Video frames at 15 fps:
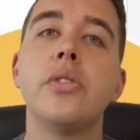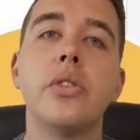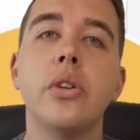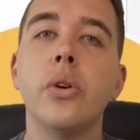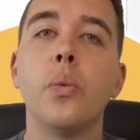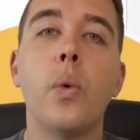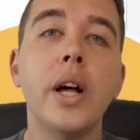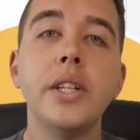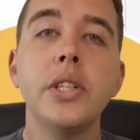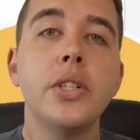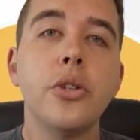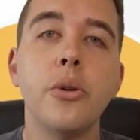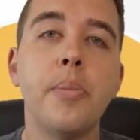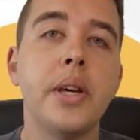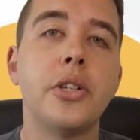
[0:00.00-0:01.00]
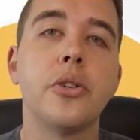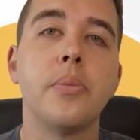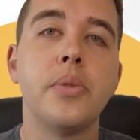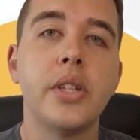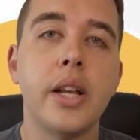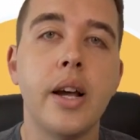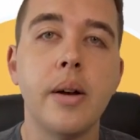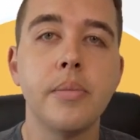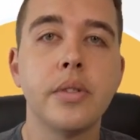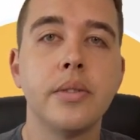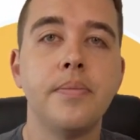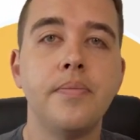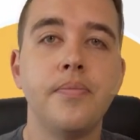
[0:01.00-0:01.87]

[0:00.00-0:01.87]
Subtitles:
to 1 to 2 bedroom setups.